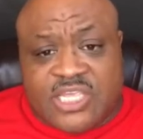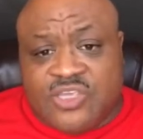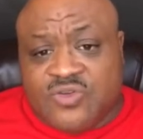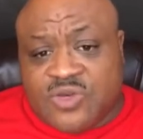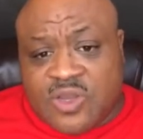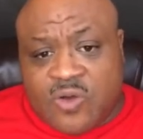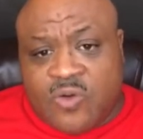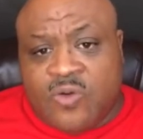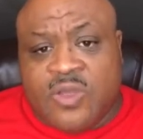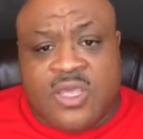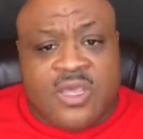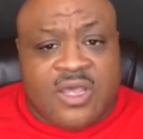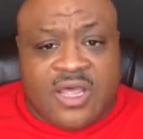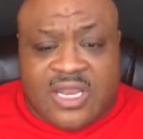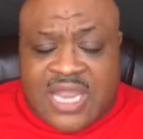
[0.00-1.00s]
You know,
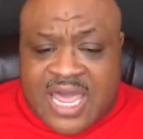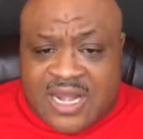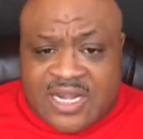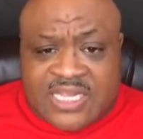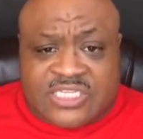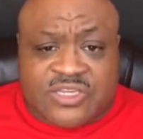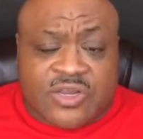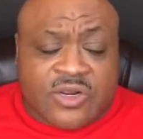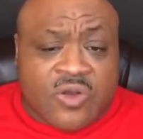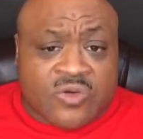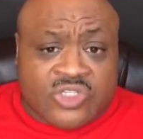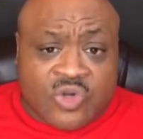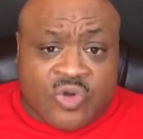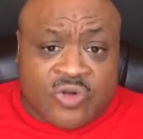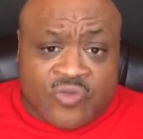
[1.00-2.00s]
a lot of that's going to go
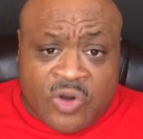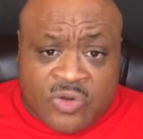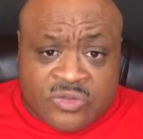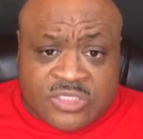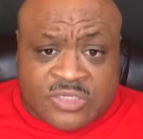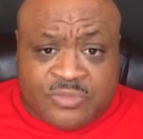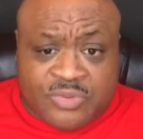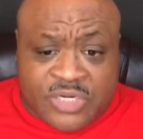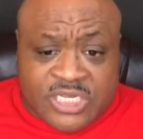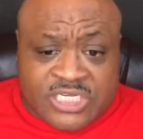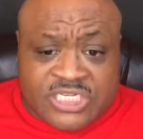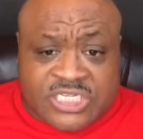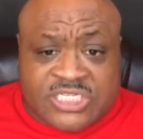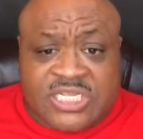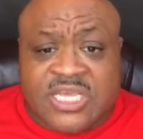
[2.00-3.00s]
toward roads and
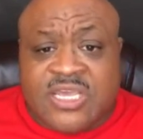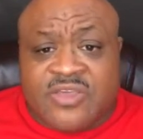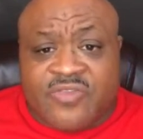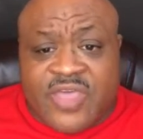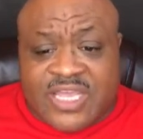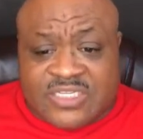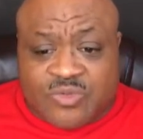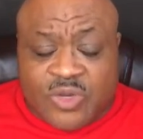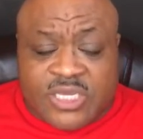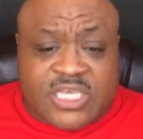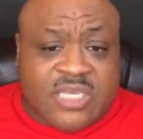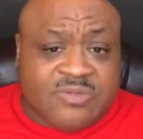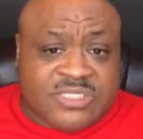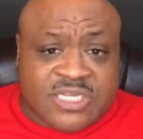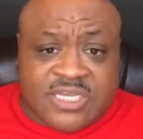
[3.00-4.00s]
bridges. That's what
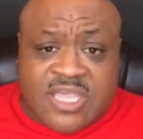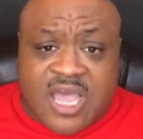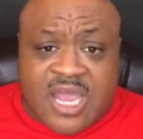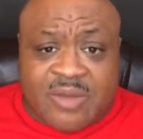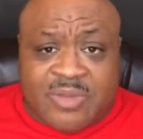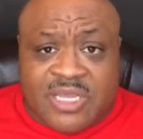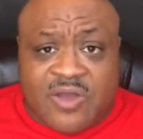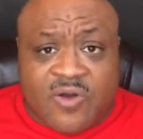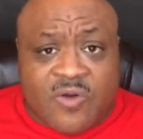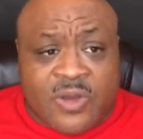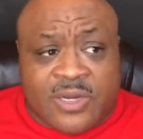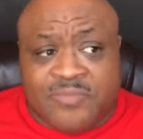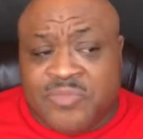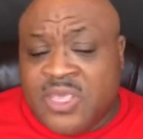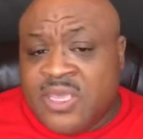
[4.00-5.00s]
keeps the economy
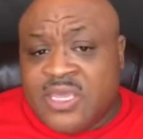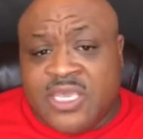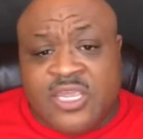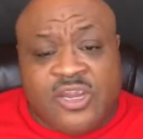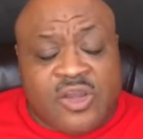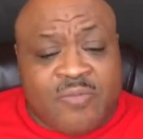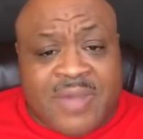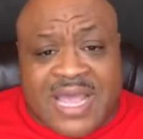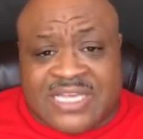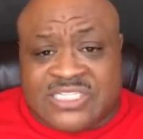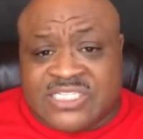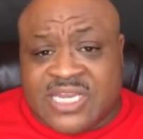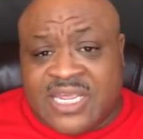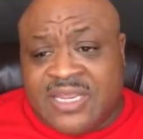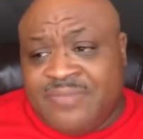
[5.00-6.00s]
going. Here in my
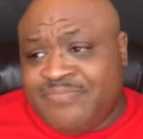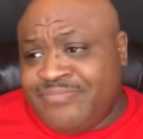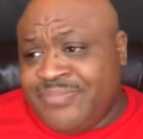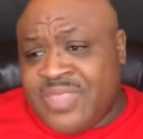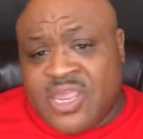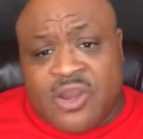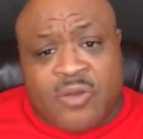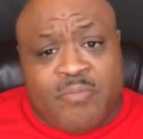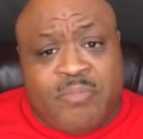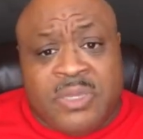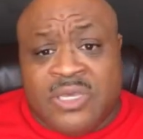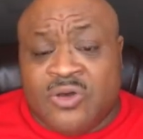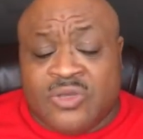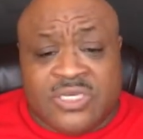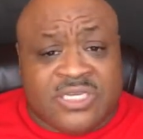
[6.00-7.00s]
state, there are
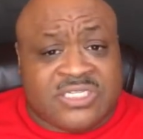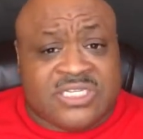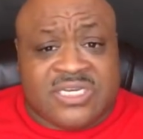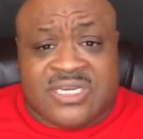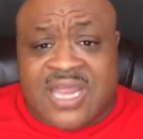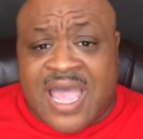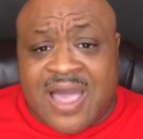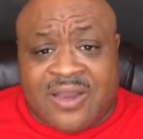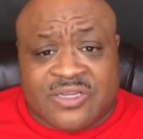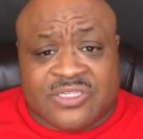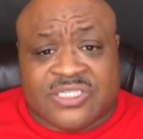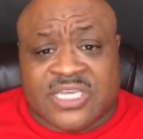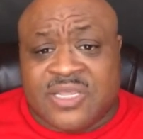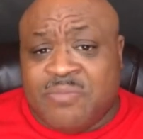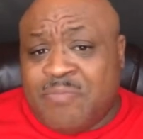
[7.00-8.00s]
billions of
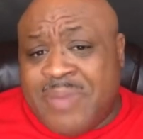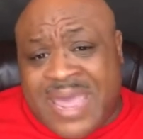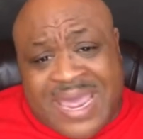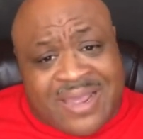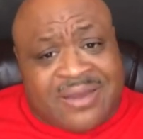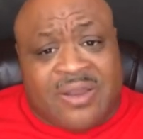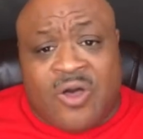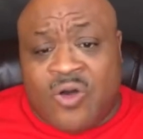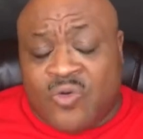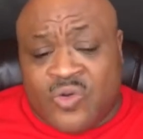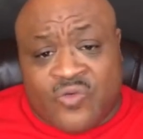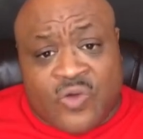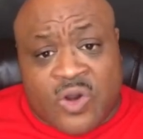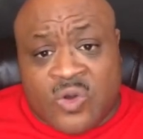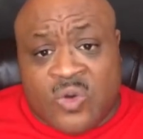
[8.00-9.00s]
dollars in backlog with
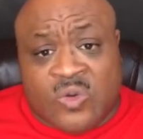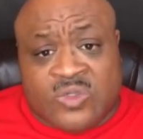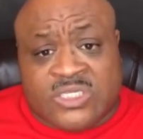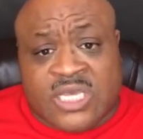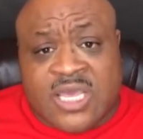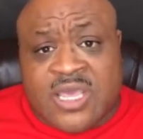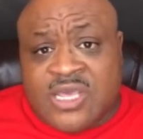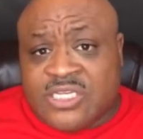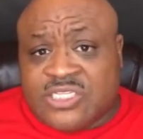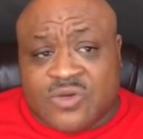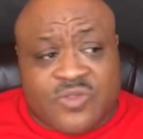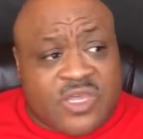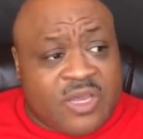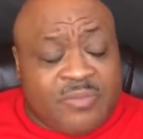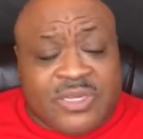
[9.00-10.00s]
roads.
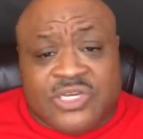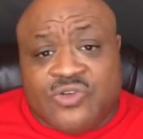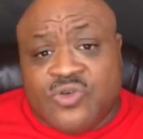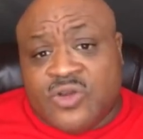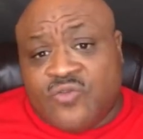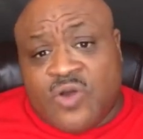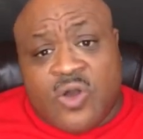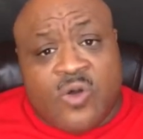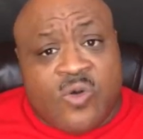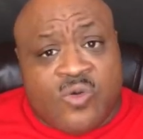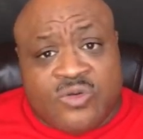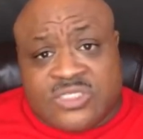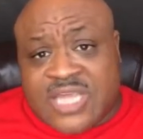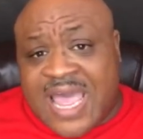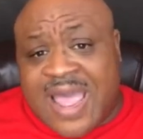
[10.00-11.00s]
So they'll be doing
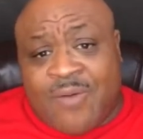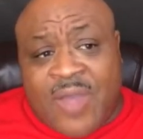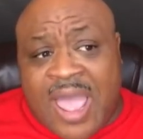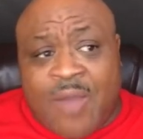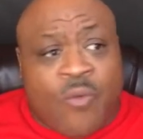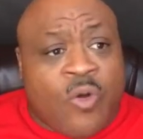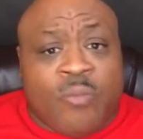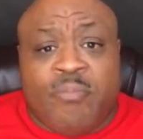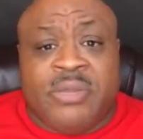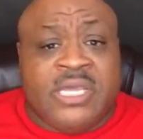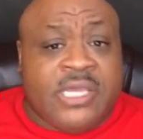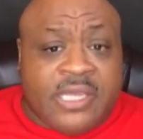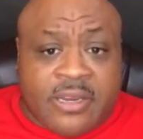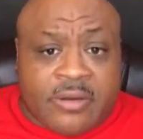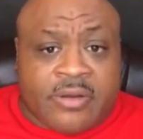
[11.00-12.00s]
roads. I won't
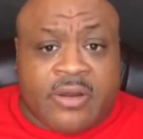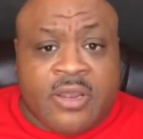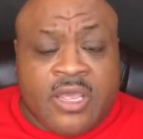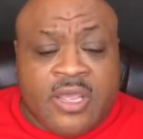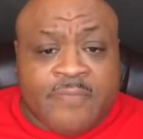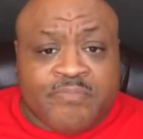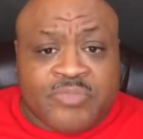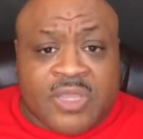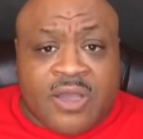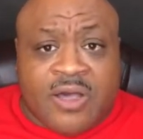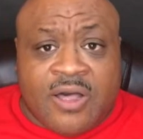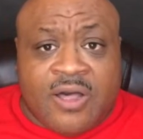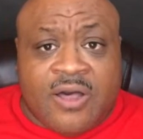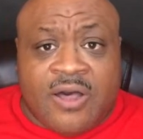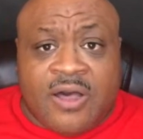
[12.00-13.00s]
be here
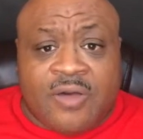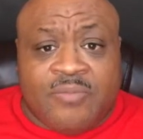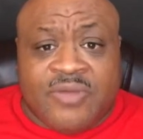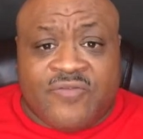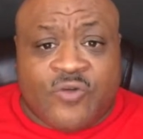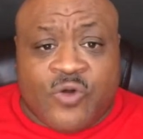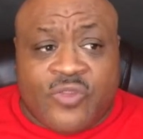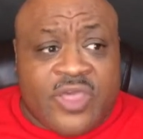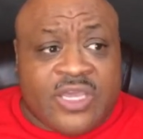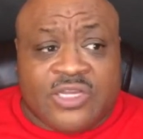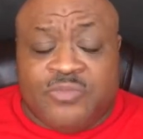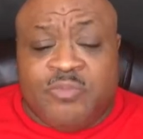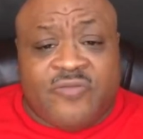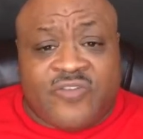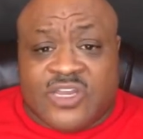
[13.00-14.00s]
before
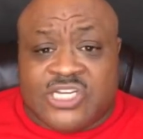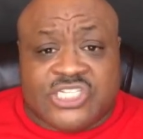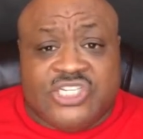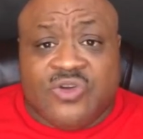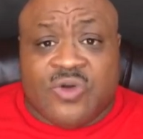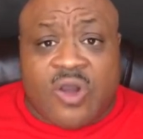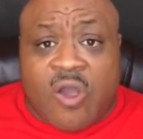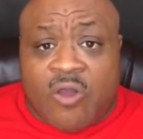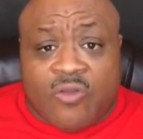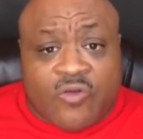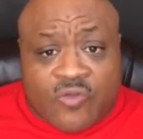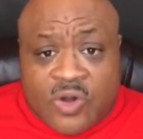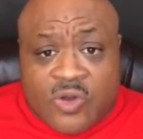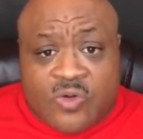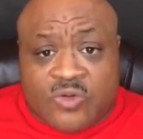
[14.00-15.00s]
they're finished doing all the
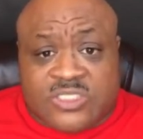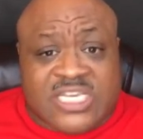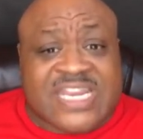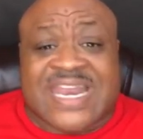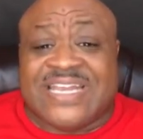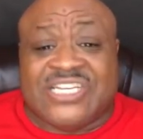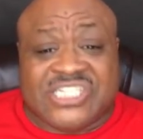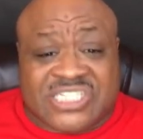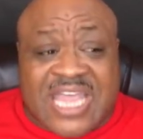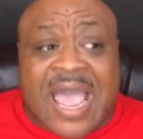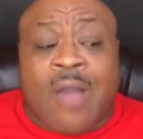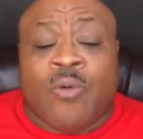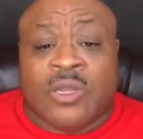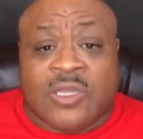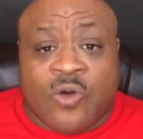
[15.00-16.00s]
roads in just
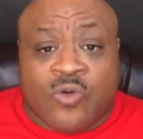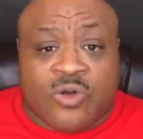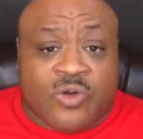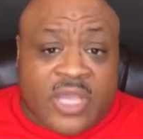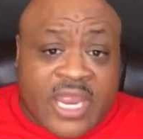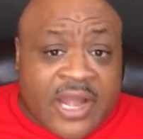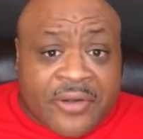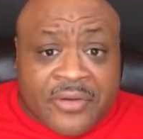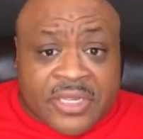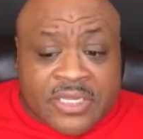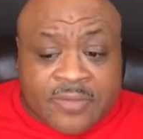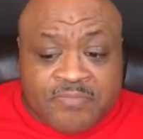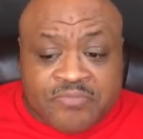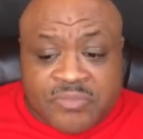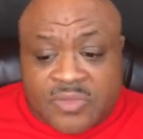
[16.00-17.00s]
our local area.
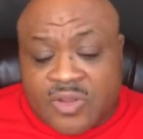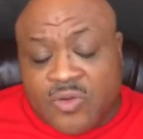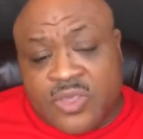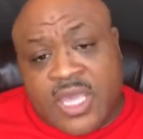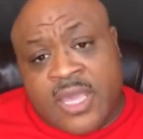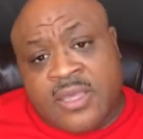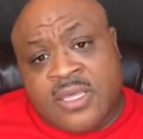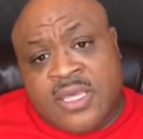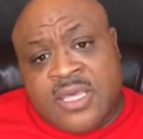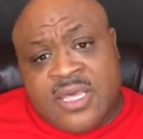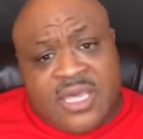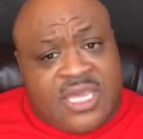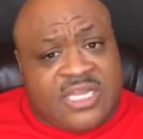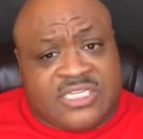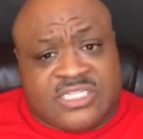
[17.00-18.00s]
Okay.
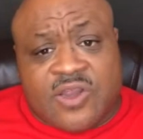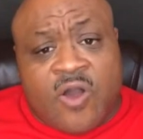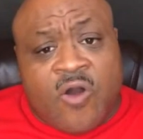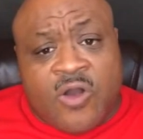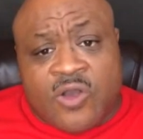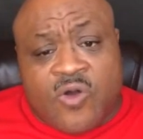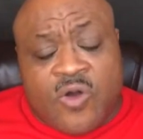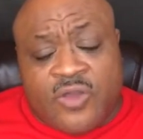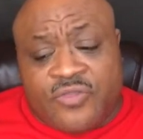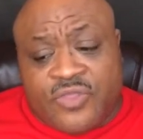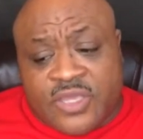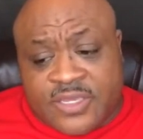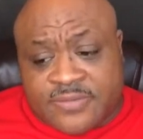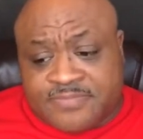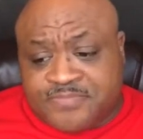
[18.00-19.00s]
And ongoing
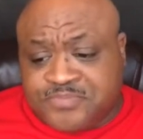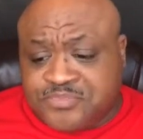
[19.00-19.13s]
thing.